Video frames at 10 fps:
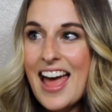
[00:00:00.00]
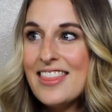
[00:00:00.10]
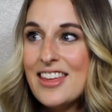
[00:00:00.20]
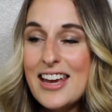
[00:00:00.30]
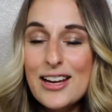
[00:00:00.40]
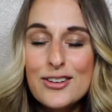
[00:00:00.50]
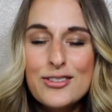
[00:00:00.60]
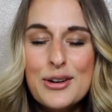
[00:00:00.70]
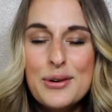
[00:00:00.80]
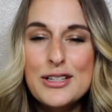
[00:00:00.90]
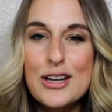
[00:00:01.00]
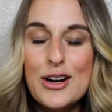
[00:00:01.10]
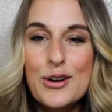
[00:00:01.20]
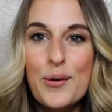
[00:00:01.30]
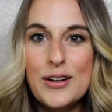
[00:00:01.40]
and the interviewers
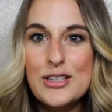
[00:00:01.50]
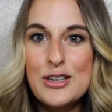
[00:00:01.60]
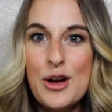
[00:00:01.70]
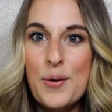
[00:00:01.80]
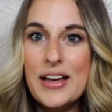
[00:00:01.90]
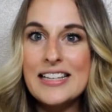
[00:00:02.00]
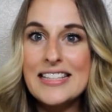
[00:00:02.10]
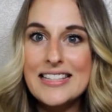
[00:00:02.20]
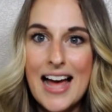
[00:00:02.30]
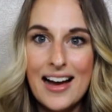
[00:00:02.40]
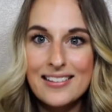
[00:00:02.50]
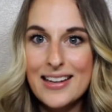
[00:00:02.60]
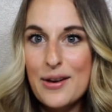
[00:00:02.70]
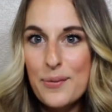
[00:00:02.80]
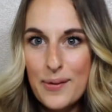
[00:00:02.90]
are going to know
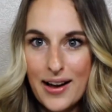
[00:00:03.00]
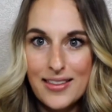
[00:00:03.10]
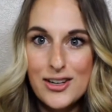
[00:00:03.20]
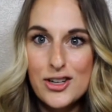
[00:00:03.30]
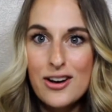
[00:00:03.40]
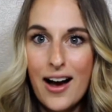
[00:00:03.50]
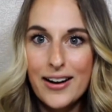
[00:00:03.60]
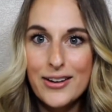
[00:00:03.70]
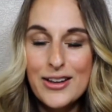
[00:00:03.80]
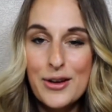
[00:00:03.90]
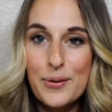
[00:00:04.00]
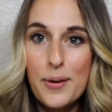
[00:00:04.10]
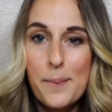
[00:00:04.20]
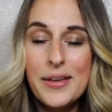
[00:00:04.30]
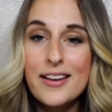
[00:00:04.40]
exactly why they should hire
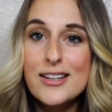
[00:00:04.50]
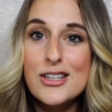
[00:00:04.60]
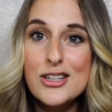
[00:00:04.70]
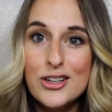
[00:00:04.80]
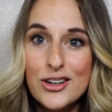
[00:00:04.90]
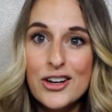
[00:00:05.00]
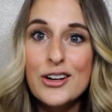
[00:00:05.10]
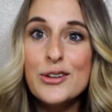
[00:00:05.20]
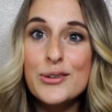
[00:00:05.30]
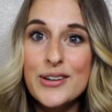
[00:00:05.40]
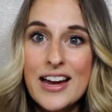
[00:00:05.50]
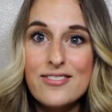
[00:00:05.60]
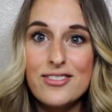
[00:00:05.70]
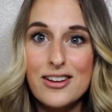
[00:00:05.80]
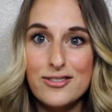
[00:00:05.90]
you because you're a
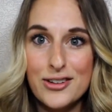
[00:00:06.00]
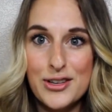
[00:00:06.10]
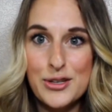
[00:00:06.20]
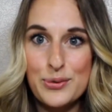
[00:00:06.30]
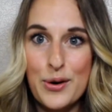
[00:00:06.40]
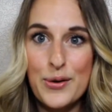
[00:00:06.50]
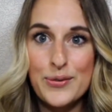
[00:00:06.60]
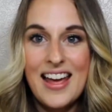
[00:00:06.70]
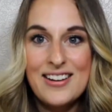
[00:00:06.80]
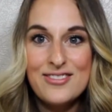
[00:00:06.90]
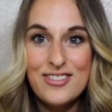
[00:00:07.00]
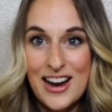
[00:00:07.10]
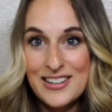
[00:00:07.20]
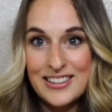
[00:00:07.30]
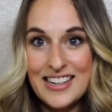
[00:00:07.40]
great fit for this role. And
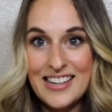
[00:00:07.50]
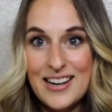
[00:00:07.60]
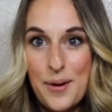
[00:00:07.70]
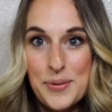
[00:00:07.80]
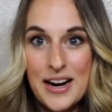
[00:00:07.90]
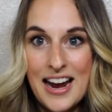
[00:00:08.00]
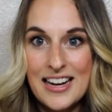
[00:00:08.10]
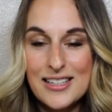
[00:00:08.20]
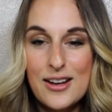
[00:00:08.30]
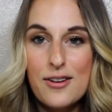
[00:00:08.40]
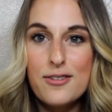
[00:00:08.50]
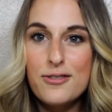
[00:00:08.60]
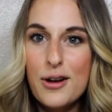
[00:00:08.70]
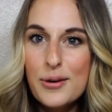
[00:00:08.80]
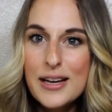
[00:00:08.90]
finally, number 8,
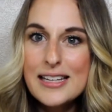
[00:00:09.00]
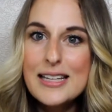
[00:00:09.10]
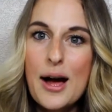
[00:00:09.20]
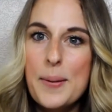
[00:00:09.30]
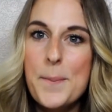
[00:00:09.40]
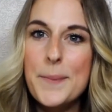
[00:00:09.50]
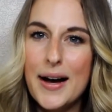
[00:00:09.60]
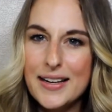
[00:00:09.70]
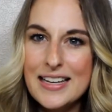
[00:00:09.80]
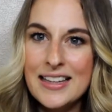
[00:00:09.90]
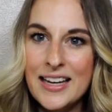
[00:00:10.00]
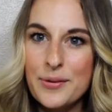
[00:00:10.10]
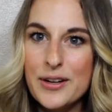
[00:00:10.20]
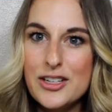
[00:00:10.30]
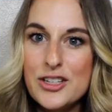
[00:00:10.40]
focus on body
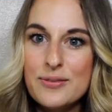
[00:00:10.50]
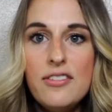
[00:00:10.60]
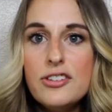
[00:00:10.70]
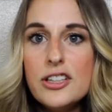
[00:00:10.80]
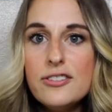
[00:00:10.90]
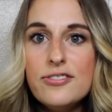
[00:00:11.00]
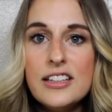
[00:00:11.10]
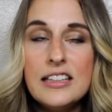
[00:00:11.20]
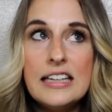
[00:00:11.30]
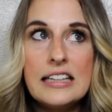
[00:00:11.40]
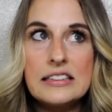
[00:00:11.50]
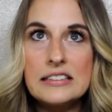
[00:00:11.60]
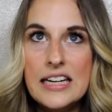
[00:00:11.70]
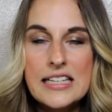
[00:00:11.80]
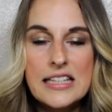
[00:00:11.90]
language. If you're feeling
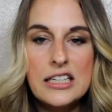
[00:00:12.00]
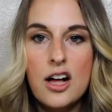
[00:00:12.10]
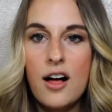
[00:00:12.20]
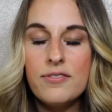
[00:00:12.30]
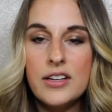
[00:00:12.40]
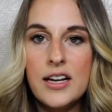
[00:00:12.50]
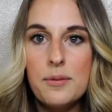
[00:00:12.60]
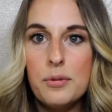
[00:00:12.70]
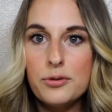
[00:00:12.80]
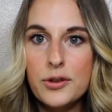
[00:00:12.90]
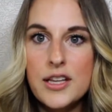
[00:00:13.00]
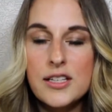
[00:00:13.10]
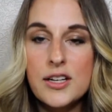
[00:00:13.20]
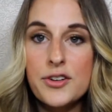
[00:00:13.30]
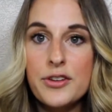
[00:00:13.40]
less than confident before
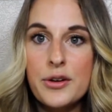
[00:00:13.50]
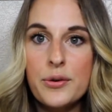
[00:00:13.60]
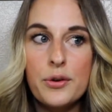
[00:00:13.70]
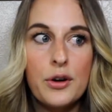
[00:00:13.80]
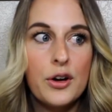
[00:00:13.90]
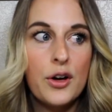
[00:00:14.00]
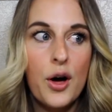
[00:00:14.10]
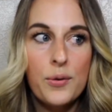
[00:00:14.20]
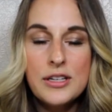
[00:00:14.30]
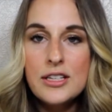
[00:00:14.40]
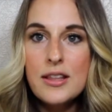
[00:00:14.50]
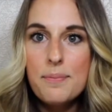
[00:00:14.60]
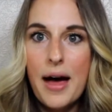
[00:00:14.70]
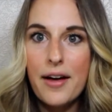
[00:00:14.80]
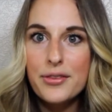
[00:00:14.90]
this interview, go into
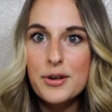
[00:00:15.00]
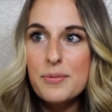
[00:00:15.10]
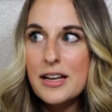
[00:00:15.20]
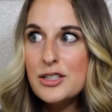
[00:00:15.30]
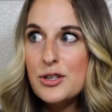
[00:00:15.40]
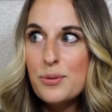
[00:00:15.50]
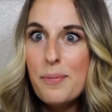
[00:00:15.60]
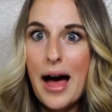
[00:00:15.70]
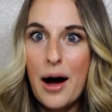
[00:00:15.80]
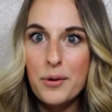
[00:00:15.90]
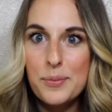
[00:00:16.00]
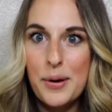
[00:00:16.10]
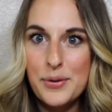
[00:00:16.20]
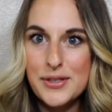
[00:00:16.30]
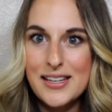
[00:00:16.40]
the bathroom and do power
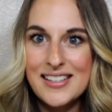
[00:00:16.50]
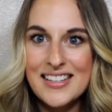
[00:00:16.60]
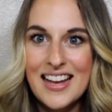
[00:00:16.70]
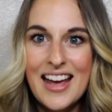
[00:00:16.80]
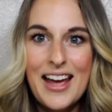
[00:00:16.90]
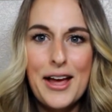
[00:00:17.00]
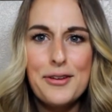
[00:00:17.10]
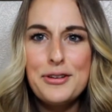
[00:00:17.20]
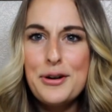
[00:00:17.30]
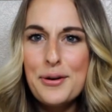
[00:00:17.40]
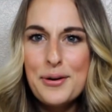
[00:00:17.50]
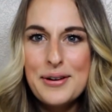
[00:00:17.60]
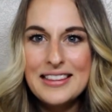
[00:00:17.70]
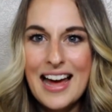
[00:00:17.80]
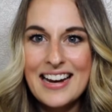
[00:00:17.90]
poses. If you don't know
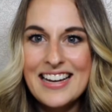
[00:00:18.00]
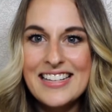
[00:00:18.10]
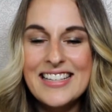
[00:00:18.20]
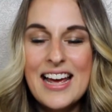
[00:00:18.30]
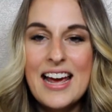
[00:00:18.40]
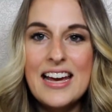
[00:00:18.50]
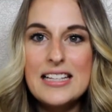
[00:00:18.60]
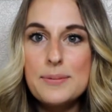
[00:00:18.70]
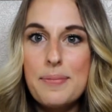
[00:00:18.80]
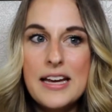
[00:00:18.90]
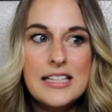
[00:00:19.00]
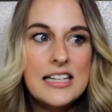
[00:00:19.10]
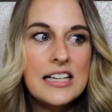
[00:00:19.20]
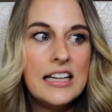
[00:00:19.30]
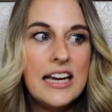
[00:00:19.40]
what that is, it's
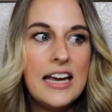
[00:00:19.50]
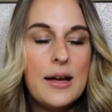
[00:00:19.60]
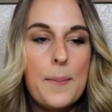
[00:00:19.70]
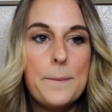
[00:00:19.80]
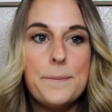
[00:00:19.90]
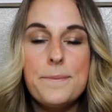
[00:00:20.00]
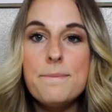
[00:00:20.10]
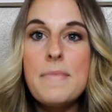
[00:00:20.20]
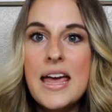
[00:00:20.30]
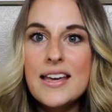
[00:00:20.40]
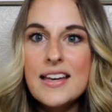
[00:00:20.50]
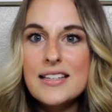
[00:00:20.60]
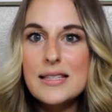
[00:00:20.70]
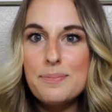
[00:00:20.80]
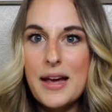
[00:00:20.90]
basically making
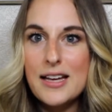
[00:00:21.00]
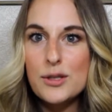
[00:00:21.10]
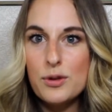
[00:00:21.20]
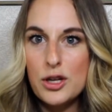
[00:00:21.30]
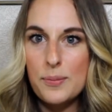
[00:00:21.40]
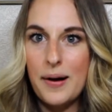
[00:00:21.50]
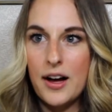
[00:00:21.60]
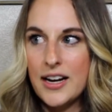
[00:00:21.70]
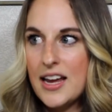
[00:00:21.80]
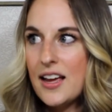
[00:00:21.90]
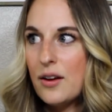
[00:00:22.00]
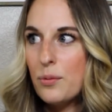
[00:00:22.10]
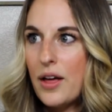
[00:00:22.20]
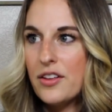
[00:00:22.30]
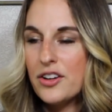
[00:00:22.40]
space with your body,
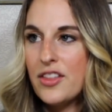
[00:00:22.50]
whether